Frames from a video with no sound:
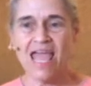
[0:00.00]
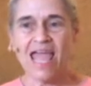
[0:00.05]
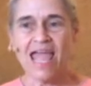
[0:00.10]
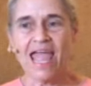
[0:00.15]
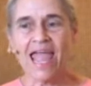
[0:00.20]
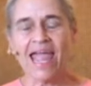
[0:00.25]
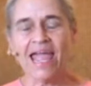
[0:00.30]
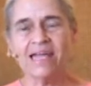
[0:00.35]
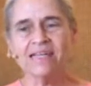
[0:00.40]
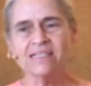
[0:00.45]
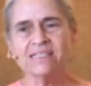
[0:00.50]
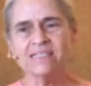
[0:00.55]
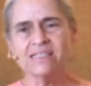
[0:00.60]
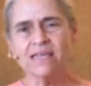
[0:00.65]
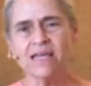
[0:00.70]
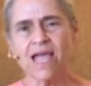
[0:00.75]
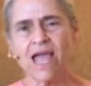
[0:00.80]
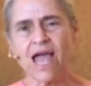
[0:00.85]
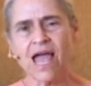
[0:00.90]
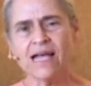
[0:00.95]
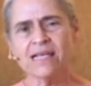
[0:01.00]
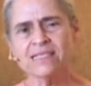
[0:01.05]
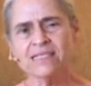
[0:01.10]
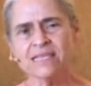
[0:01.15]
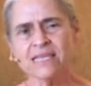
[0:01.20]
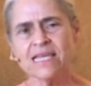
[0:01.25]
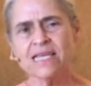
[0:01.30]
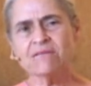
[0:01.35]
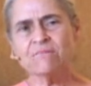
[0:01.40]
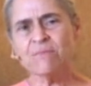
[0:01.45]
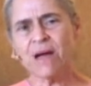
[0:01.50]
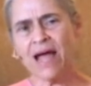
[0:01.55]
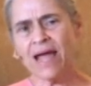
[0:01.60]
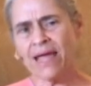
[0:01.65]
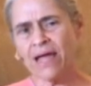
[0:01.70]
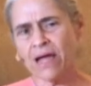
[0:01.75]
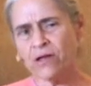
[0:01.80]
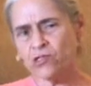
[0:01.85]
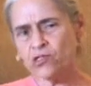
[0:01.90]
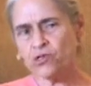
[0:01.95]
And as in
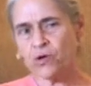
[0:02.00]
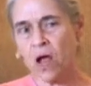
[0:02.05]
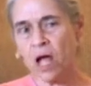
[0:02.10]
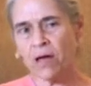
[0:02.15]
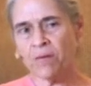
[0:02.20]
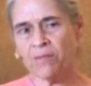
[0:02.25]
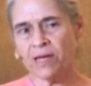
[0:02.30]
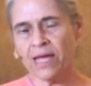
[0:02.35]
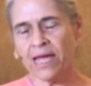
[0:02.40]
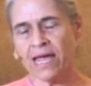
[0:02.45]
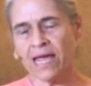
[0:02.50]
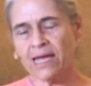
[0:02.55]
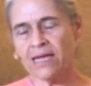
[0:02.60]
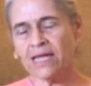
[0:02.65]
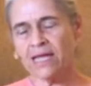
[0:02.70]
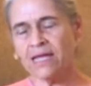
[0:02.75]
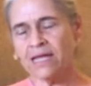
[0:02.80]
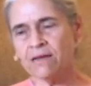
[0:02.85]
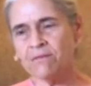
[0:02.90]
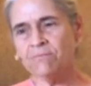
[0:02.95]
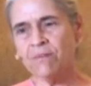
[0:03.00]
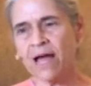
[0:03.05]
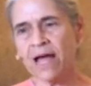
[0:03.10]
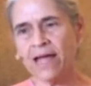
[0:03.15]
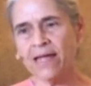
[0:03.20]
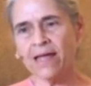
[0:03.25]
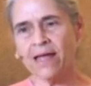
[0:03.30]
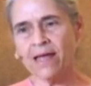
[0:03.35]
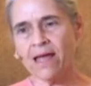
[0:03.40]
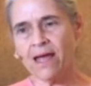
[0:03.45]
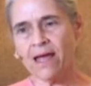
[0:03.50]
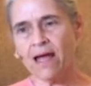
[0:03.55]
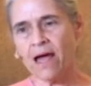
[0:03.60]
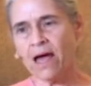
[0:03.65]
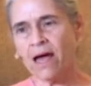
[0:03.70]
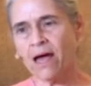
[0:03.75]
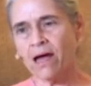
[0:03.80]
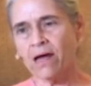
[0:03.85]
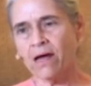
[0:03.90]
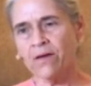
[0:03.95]
my trauma and in my
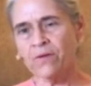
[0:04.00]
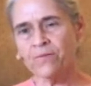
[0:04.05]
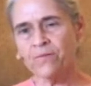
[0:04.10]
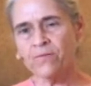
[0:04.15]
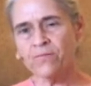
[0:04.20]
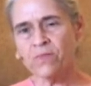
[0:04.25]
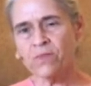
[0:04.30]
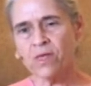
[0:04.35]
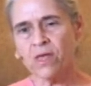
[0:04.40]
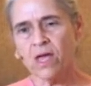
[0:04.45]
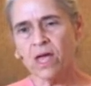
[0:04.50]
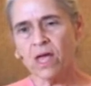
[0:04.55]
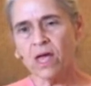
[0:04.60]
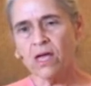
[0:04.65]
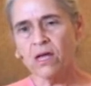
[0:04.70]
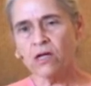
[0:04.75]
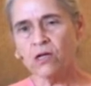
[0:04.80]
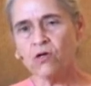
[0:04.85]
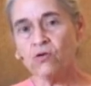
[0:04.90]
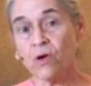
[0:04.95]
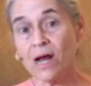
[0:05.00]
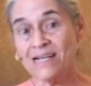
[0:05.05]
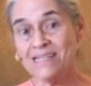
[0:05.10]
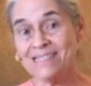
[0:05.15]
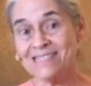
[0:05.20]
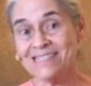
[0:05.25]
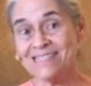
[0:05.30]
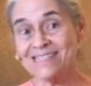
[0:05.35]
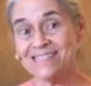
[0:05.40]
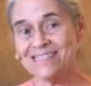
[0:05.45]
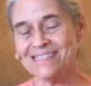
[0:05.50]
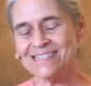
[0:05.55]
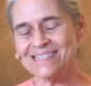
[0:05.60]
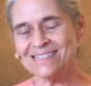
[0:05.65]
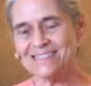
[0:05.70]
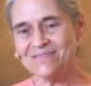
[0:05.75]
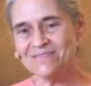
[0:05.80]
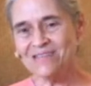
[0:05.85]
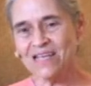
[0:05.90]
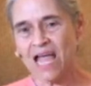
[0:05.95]
uh,
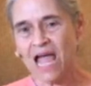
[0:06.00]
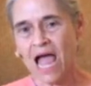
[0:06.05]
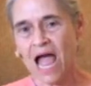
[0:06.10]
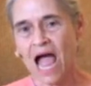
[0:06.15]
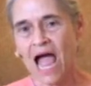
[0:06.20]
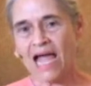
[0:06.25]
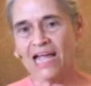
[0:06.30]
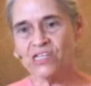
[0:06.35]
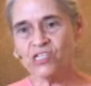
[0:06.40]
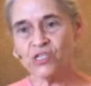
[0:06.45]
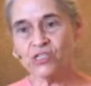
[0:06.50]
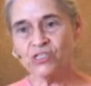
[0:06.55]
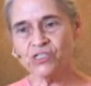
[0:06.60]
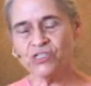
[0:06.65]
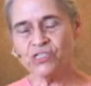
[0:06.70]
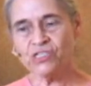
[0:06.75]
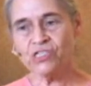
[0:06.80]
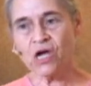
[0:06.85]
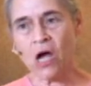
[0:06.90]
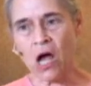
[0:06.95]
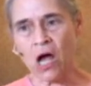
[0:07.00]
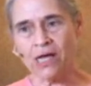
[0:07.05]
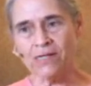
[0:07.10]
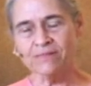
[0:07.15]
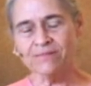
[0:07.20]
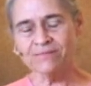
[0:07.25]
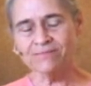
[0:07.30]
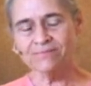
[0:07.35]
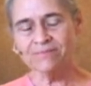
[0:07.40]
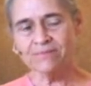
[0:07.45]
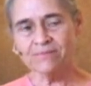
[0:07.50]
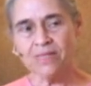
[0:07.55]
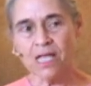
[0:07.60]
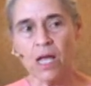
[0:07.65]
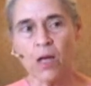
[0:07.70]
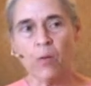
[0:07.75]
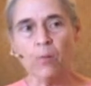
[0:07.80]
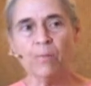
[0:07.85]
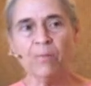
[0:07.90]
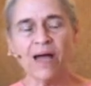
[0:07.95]
crisis, I turned to God.
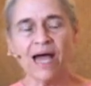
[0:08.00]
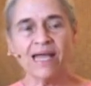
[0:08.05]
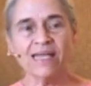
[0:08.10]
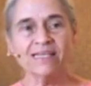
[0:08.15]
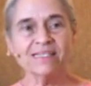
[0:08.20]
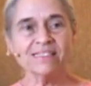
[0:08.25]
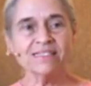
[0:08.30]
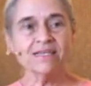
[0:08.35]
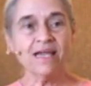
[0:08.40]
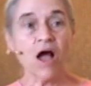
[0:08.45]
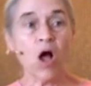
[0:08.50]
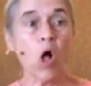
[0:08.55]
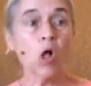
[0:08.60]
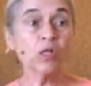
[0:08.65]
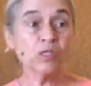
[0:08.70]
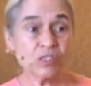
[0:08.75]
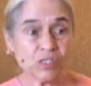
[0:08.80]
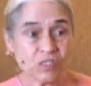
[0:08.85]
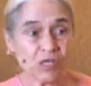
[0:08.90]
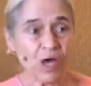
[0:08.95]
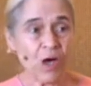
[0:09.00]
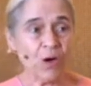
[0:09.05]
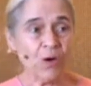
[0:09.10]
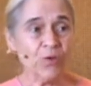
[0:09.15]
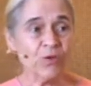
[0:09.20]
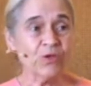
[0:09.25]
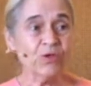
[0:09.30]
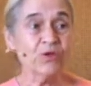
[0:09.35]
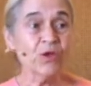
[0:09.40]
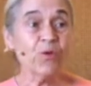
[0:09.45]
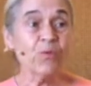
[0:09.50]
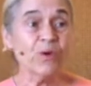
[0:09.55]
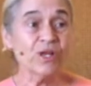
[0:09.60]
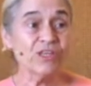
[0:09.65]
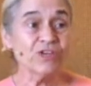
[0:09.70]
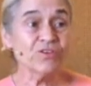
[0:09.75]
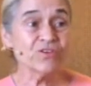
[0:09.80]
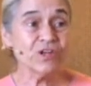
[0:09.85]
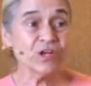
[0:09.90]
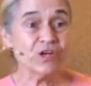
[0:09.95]
But also, you know, when
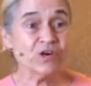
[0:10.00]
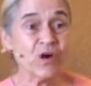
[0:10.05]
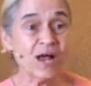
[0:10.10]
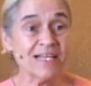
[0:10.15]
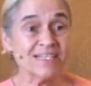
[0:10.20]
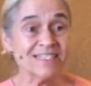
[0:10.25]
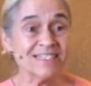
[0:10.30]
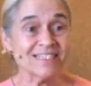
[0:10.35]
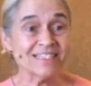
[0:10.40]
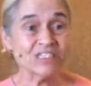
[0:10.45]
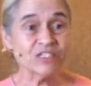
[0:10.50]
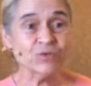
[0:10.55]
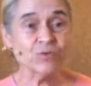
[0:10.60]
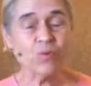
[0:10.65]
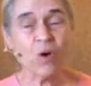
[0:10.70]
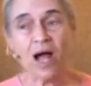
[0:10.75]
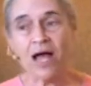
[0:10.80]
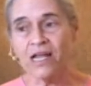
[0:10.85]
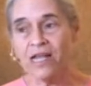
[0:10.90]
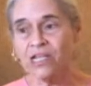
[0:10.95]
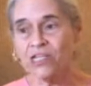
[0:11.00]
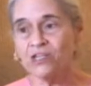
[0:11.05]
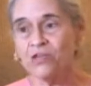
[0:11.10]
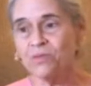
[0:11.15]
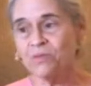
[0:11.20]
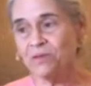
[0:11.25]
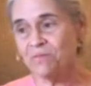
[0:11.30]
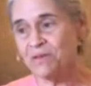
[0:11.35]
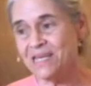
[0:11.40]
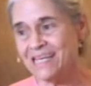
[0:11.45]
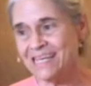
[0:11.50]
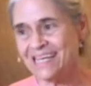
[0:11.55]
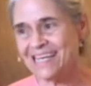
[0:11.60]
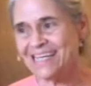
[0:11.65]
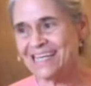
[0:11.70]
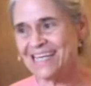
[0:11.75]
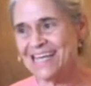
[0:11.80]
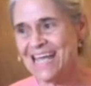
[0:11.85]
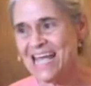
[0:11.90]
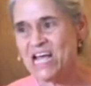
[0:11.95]
you're in a crisis, you want a human
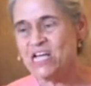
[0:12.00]
being.